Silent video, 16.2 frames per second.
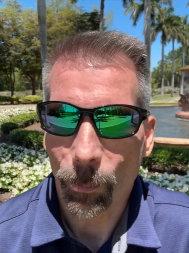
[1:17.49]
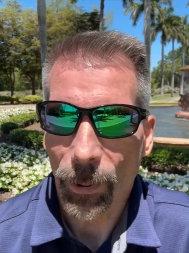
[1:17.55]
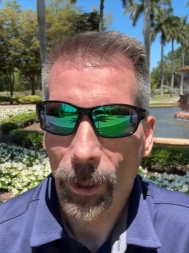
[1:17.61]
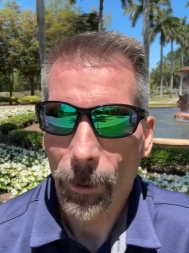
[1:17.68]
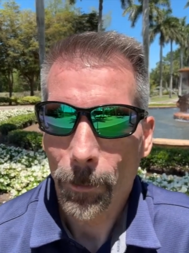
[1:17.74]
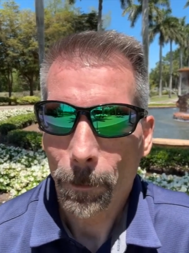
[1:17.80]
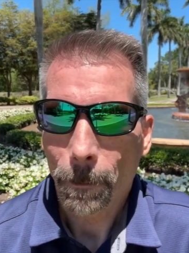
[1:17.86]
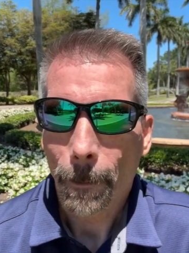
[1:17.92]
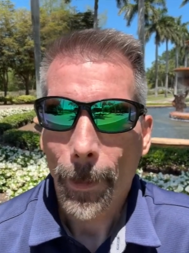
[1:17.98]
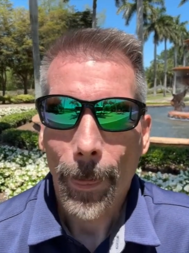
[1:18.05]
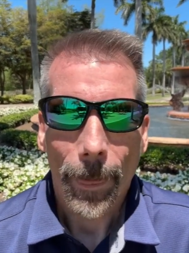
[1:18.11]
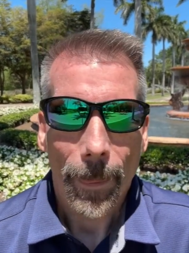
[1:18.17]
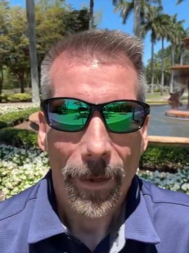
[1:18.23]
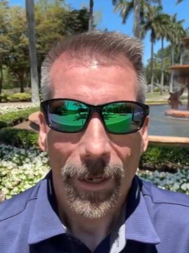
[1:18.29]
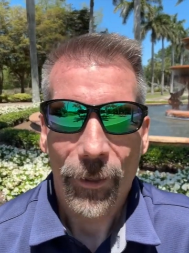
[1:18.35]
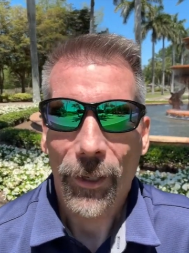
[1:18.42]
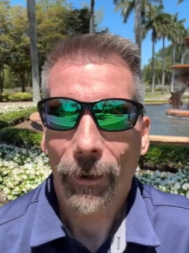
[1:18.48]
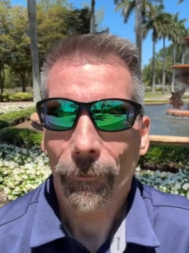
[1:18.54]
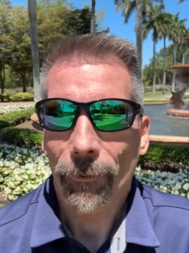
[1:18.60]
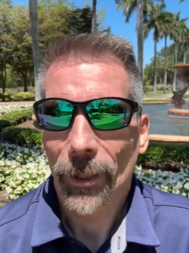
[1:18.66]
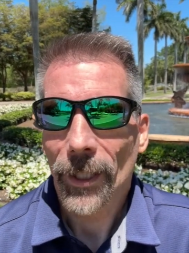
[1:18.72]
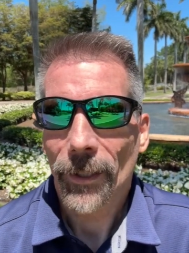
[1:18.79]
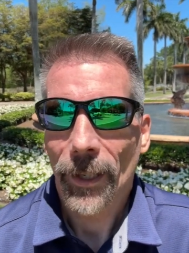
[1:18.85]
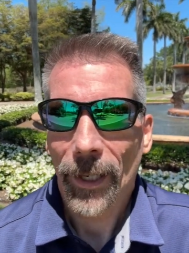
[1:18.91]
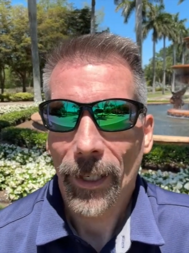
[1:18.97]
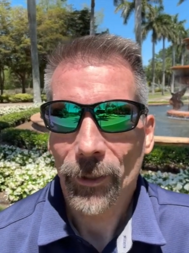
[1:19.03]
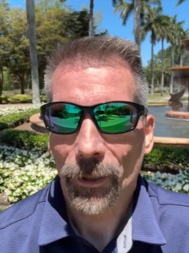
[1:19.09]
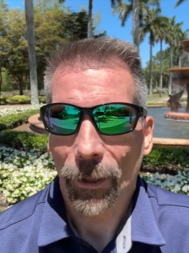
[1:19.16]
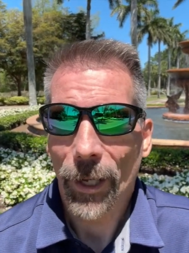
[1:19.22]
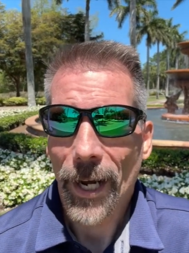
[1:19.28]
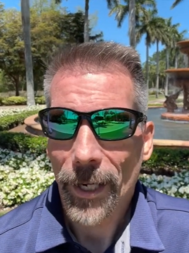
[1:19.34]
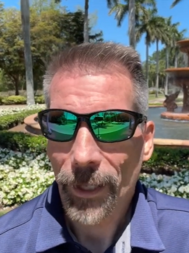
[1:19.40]
It definitely takes a
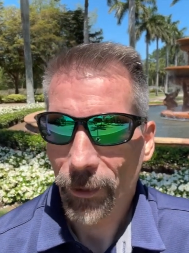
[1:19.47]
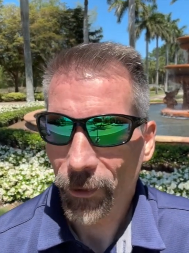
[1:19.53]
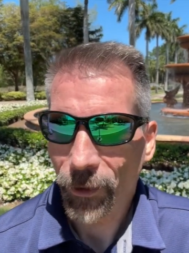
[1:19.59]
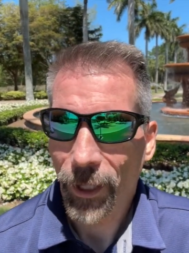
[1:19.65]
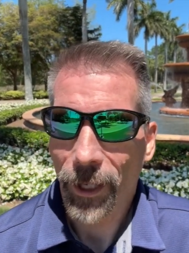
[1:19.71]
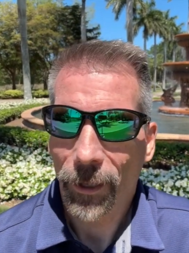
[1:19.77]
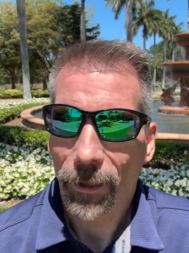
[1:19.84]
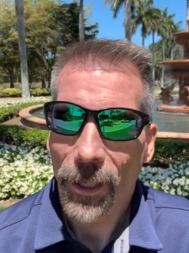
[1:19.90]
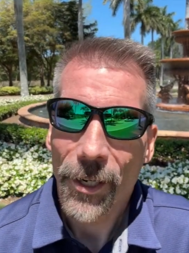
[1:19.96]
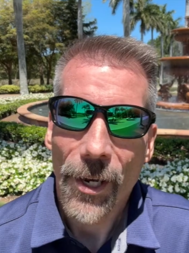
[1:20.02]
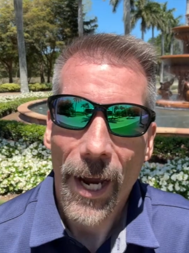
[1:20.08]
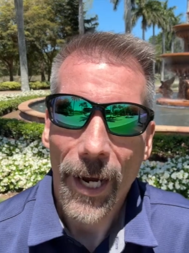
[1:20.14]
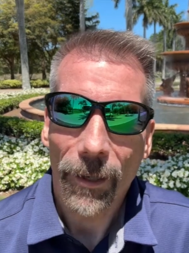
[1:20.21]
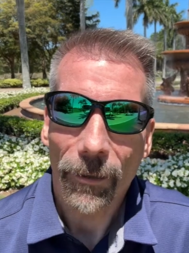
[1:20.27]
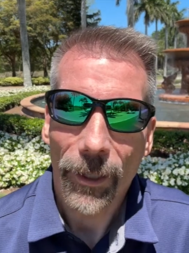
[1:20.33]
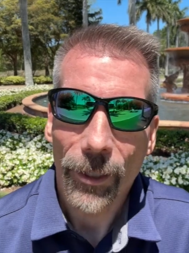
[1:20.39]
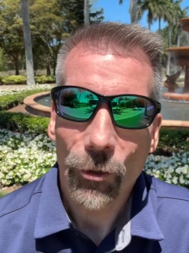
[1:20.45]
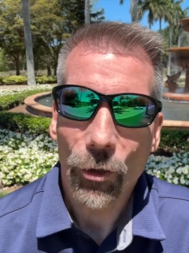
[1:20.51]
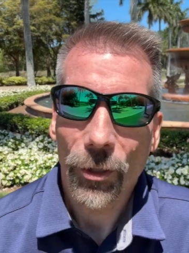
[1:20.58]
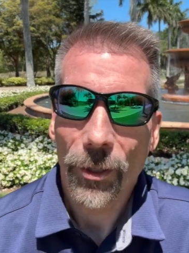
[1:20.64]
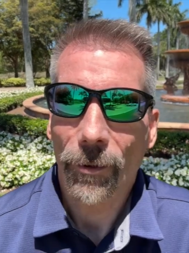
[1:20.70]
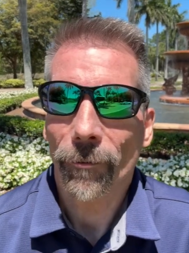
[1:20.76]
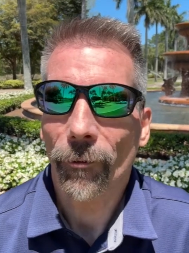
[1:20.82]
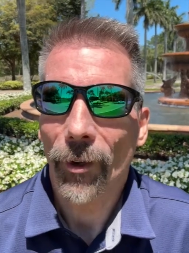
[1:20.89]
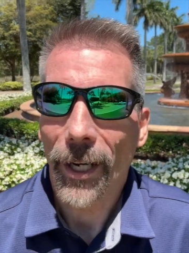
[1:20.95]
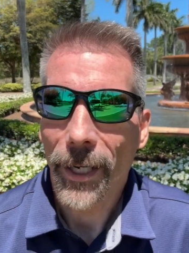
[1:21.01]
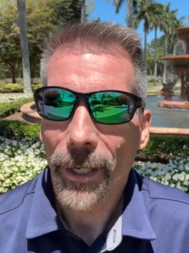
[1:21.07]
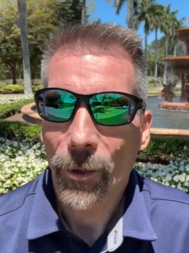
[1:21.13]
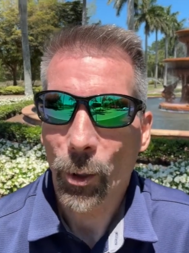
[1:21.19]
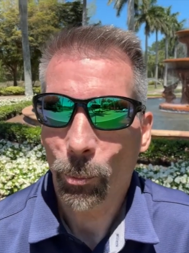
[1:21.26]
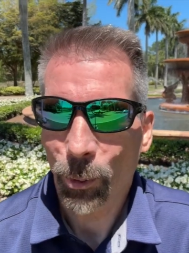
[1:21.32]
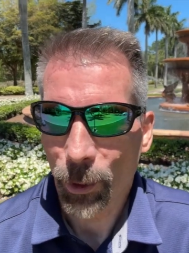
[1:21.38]
lot of skill and knowledge to find
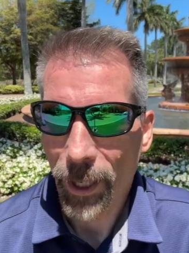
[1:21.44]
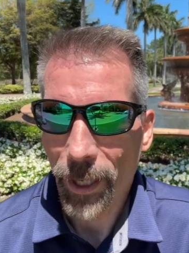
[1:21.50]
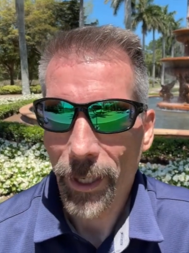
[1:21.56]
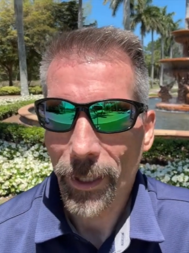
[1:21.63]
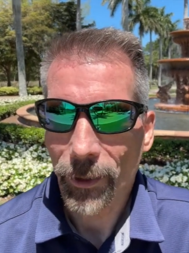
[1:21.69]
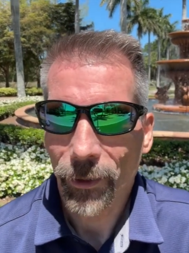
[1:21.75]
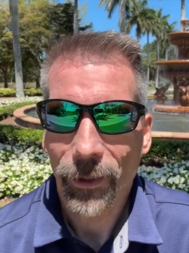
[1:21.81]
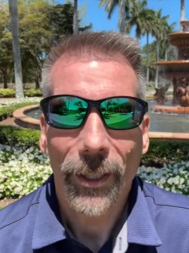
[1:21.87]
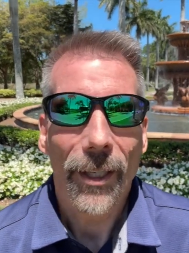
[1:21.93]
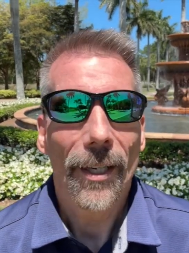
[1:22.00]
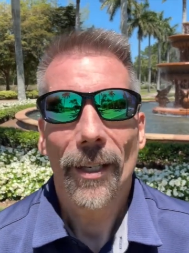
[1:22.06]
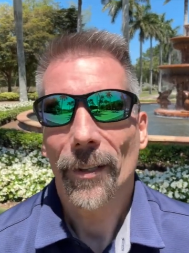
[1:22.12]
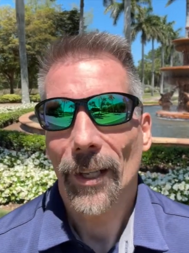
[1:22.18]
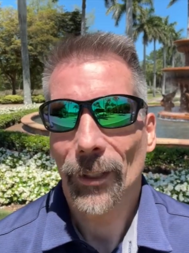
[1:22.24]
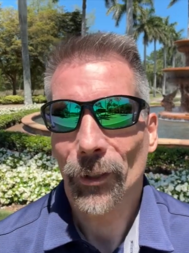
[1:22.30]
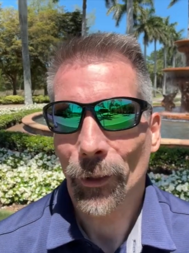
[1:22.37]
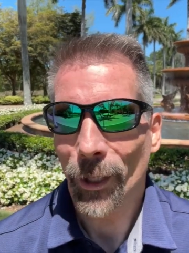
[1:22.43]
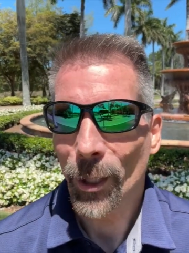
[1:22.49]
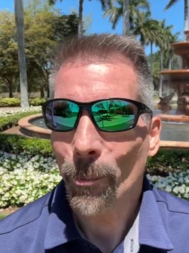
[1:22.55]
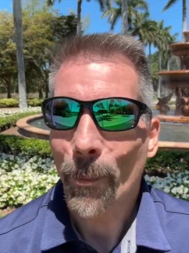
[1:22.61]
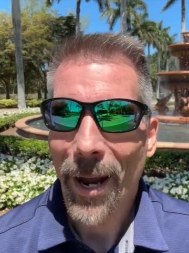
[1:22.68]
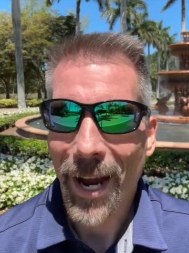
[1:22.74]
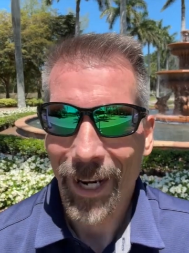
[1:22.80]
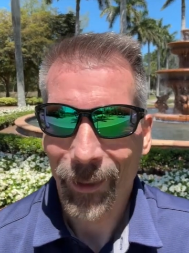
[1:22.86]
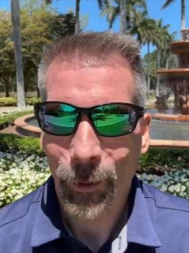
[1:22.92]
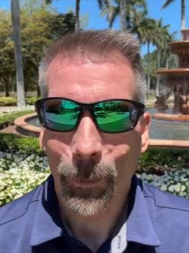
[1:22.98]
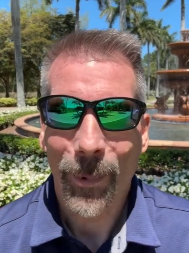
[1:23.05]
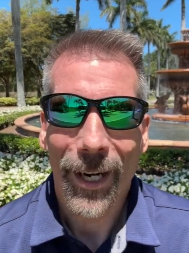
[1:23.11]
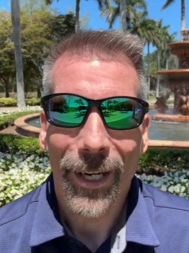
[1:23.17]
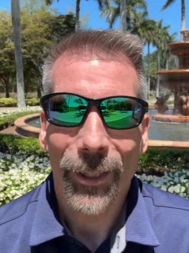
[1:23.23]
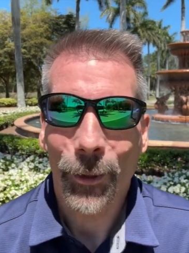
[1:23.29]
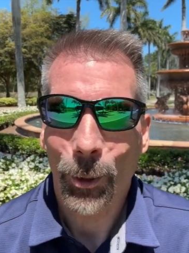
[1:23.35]
the price that's going to
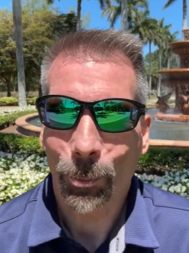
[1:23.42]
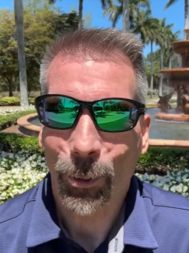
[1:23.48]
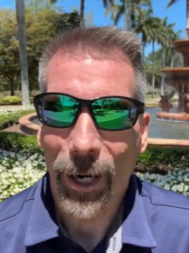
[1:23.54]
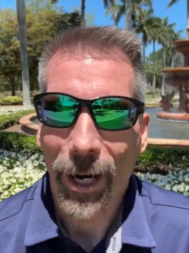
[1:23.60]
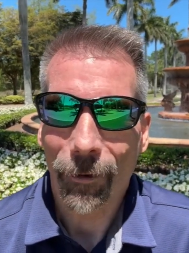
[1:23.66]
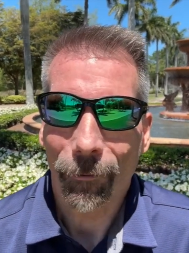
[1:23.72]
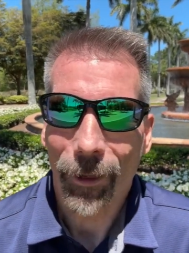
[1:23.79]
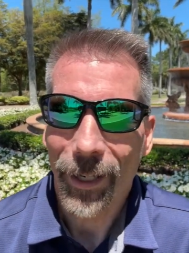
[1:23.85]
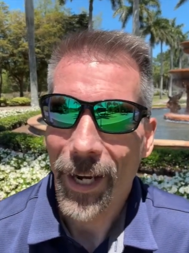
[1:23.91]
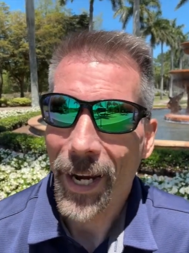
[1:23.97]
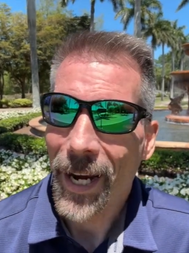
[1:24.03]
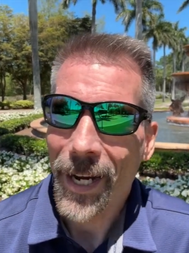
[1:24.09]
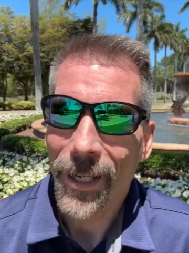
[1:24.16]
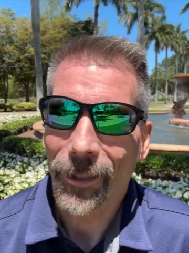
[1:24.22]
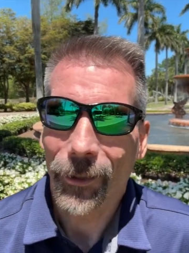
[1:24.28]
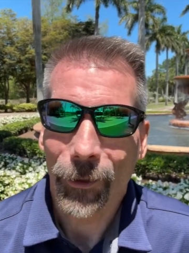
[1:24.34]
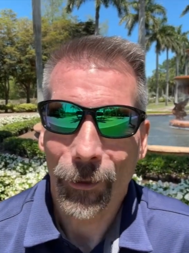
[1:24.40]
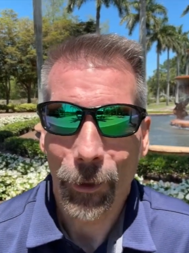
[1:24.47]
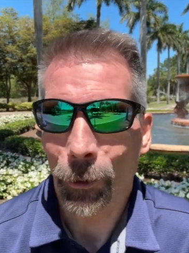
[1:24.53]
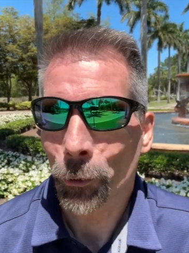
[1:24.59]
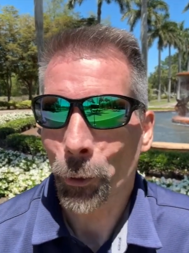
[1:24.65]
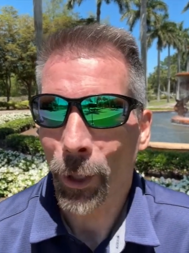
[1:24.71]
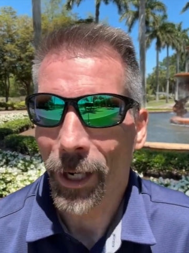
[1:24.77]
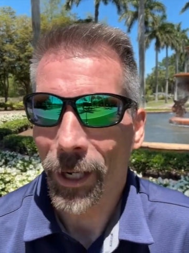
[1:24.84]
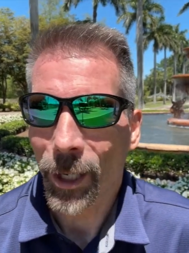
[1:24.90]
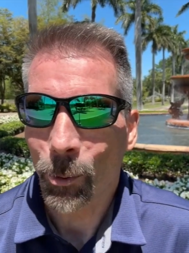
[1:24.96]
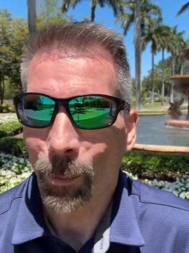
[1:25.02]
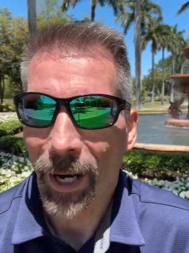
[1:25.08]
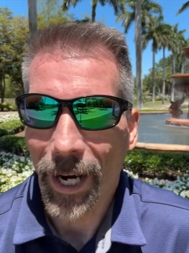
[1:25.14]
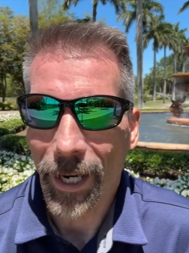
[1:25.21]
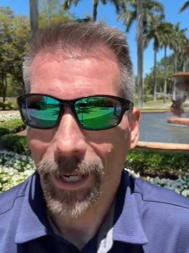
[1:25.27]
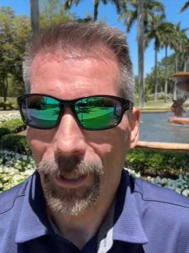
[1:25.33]
maximize your profit and still draw in
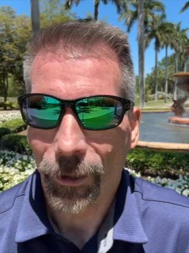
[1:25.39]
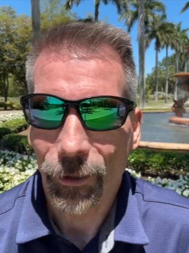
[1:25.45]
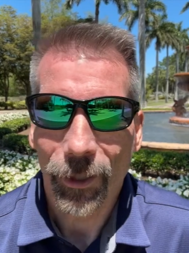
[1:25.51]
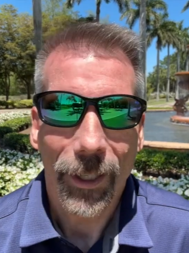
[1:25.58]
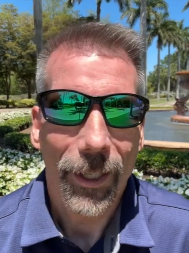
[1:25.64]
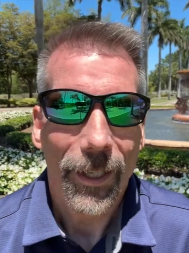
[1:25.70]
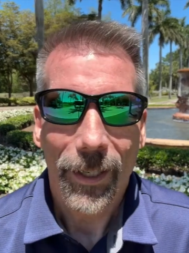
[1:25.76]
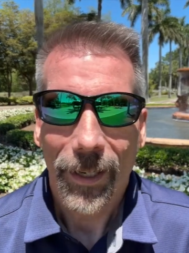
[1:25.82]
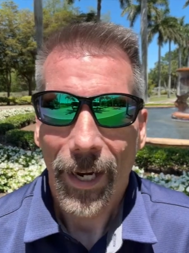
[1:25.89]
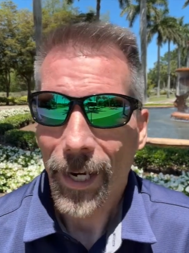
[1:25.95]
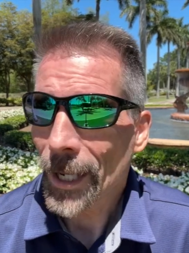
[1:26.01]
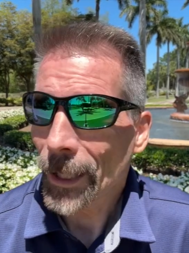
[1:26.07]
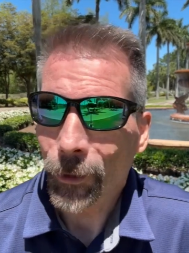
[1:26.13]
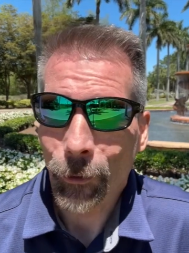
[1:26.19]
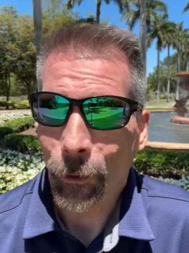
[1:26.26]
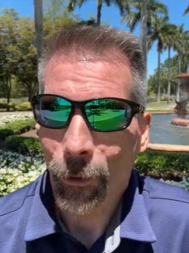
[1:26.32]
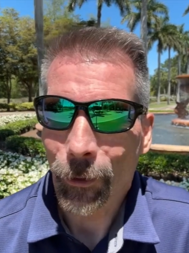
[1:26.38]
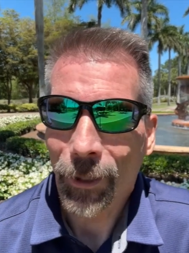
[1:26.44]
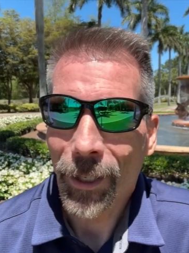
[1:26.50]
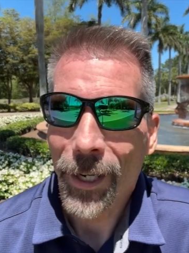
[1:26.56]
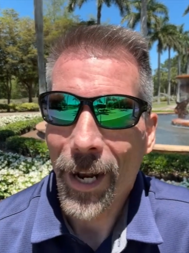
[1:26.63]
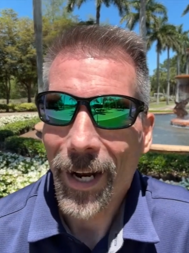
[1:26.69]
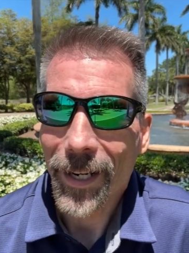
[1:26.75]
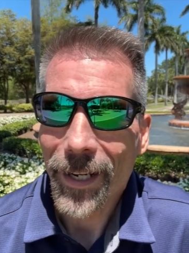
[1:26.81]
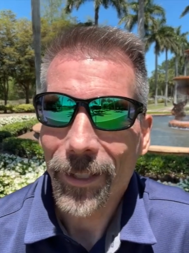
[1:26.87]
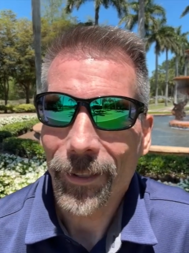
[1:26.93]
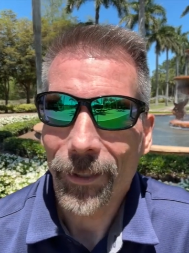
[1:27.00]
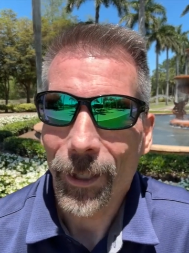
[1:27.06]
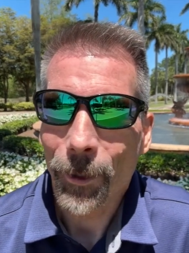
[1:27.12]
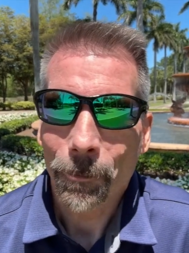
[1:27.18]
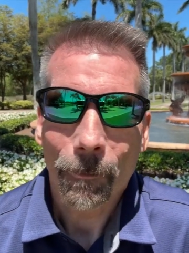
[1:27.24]
buyers. And it's certainly not easy.